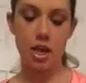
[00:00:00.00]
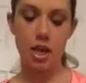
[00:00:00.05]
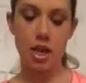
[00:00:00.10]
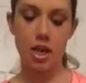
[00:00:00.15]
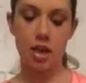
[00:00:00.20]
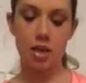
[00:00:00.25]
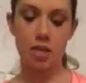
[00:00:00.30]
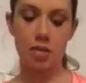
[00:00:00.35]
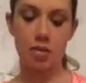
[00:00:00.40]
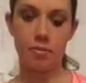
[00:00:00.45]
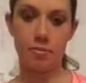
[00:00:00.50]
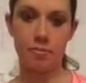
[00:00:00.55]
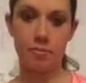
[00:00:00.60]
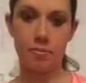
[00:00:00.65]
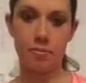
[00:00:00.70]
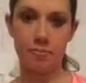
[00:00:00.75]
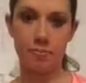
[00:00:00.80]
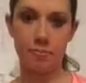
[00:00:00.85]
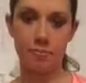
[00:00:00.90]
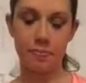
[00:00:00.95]

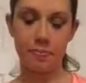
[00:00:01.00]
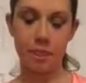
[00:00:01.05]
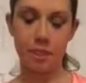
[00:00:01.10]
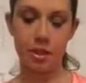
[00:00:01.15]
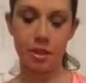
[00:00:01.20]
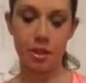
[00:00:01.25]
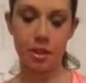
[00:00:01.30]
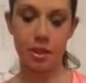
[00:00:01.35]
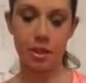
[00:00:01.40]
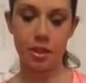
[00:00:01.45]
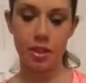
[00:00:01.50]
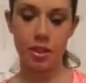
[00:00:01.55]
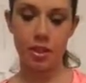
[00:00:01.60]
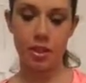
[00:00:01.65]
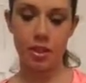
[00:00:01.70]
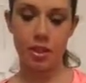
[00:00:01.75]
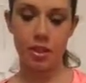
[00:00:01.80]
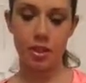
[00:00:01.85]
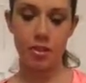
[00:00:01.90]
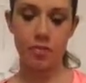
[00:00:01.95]

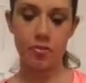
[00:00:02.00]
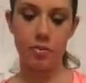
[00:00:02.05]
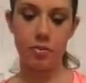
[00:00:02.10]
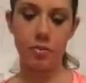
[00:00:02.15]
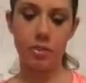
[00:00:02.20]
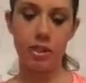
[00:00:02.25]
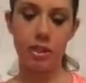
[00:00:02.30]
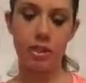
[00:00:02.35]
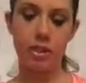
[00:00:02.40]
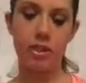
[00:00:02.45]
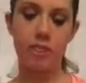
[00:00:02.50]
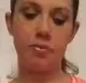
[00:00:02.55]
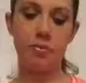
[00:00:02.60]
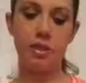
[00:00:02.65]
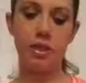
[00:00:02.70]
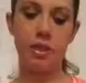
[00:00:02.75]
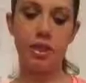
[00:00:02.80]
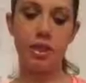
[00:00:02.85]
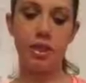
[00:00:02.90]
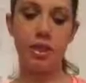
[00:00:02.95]
we want it to
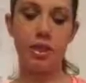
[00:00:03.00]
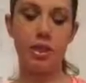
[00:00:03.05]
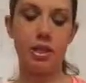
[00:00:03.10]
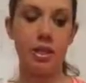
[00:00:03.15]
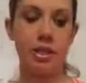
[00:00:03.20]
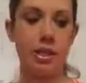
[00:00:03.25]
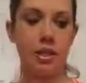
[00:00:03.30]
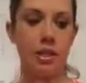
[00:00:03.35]
be